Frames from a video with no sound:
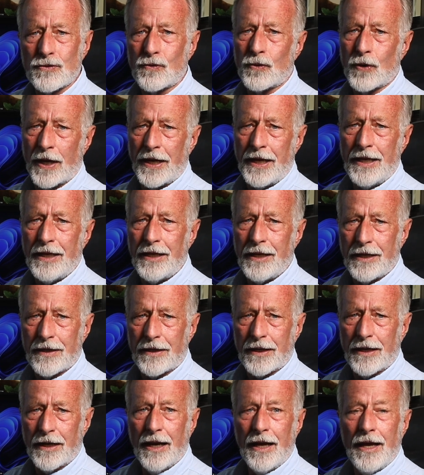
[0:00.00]
running
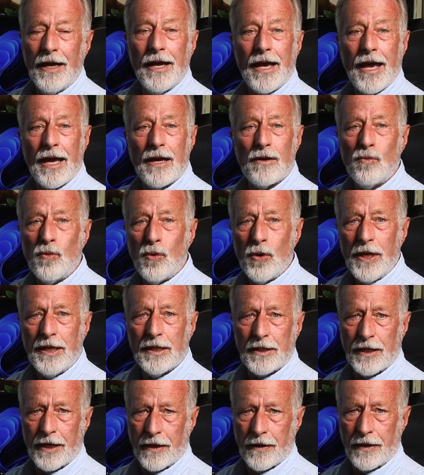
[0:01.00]
gear, and
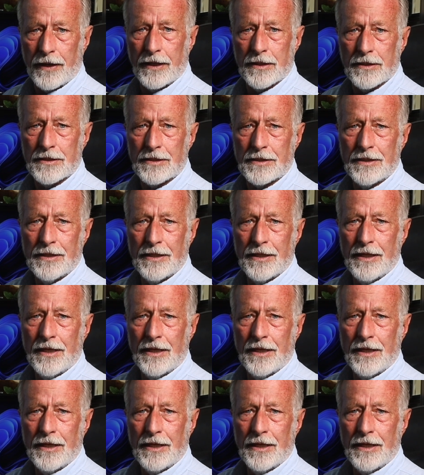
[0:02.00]
wheel areas.